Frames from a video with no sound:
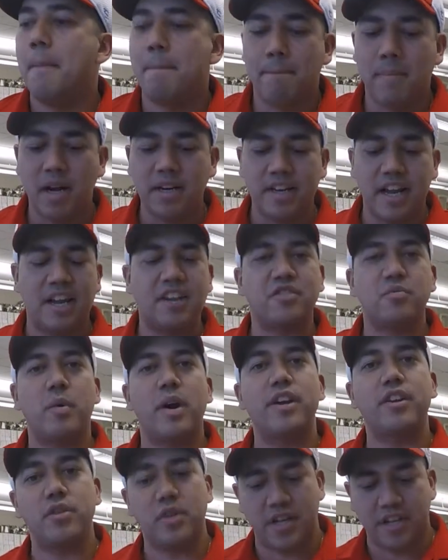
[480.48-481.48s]
Monday is where
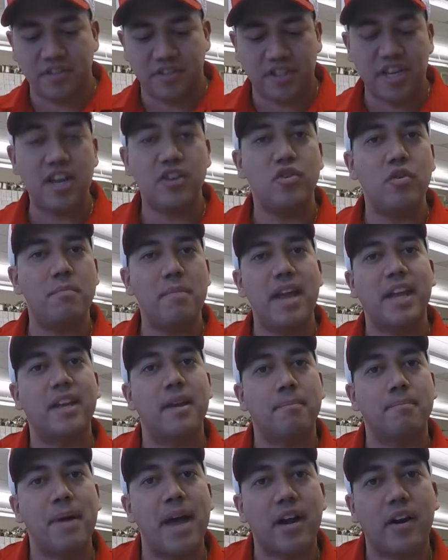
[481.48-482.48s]
you continue
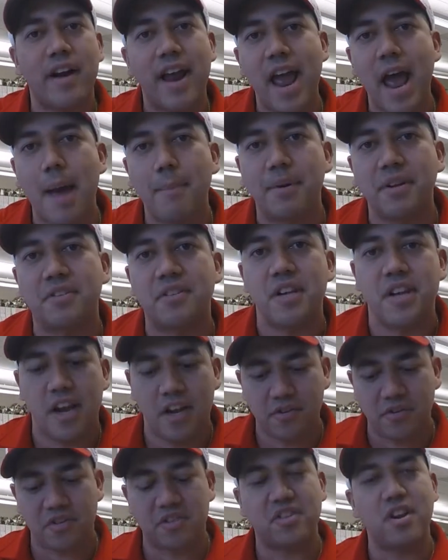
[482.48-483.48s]
making better habits
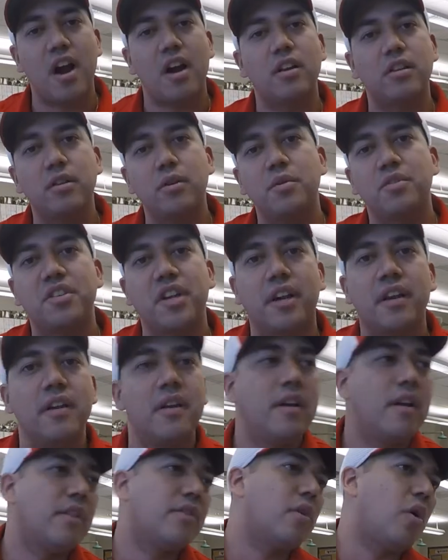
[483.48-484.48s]
and you start losing
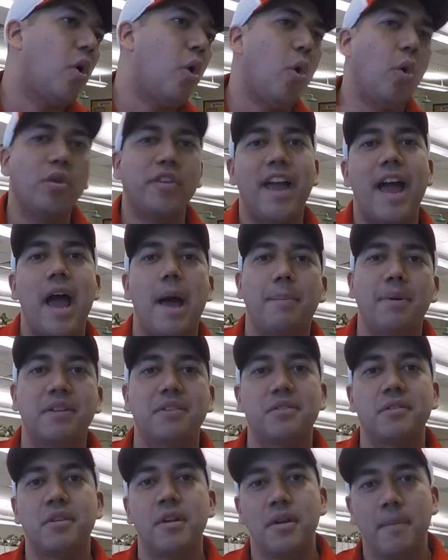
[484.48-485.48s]
the old
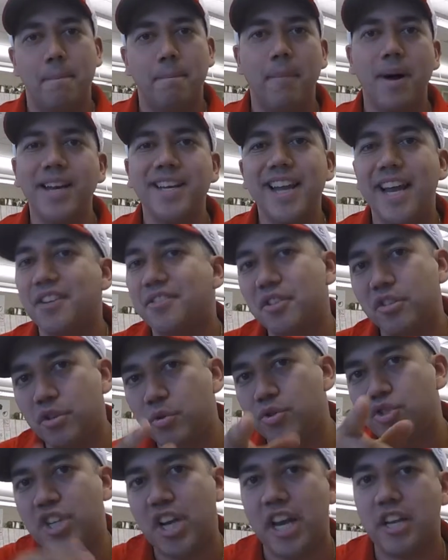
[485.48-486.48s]
habits. Monday is a new
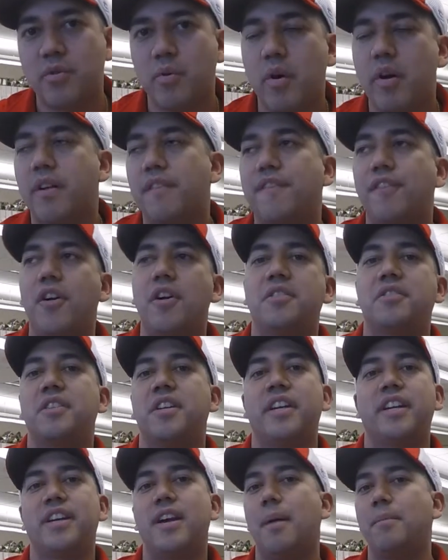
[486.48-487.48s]
January 1st,
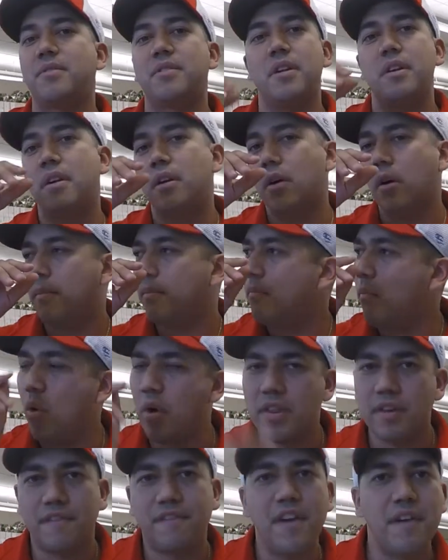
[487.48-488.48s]
and it comes more
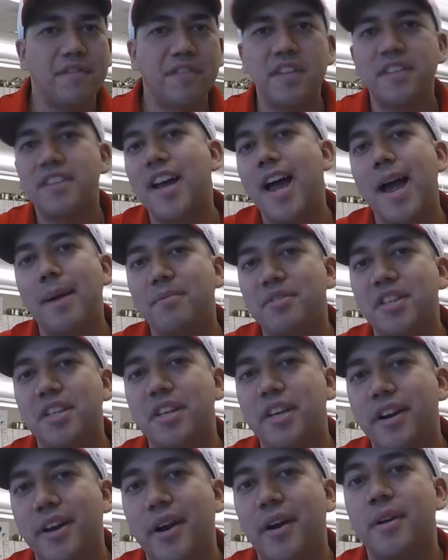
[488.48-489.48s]
than 50 times a
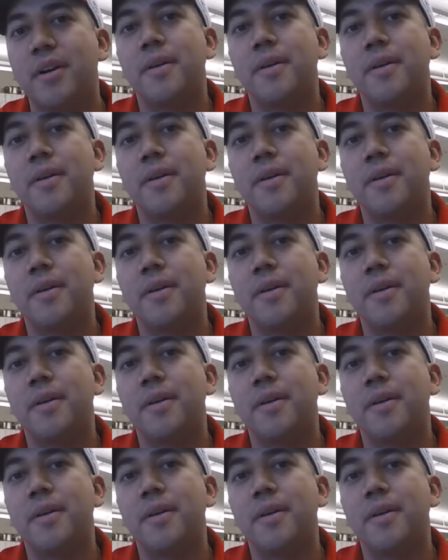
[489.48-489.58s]
year.